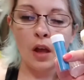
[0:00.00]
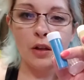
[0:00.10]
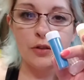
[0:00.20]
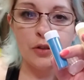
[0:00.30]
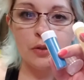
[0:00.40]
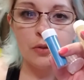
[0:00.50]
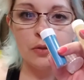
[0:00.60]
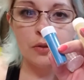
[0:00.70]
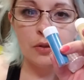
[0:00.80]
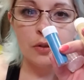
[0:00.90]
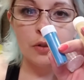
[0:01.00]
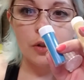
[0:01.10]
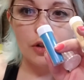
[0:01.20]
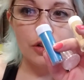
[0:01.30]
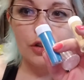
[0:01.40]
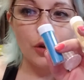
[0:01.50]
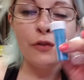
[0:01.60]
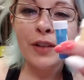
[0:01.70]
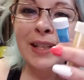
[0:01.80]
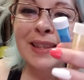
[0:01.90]
Also,
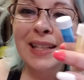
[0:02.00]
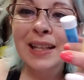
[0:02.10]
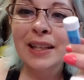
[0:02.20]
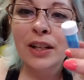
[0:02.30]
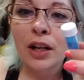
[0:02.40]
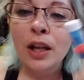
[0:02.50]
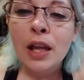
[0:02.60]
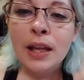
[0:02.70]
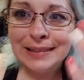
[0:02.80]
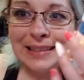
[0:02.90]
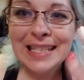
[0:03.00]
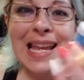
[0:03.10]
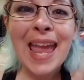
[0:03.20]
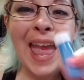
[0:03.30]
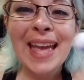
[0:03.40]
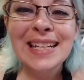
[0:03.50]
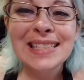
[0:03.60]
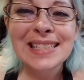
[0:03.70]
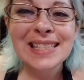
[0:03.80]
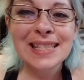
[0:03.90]
don't forget the glitter.
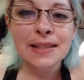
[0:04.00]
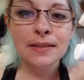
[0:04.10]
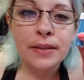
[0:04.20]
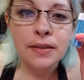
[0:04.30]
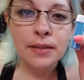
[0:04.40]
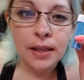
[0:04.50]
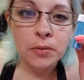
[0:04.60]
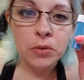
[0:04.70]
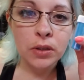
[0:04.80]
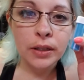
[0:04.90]
Yes. And this is edible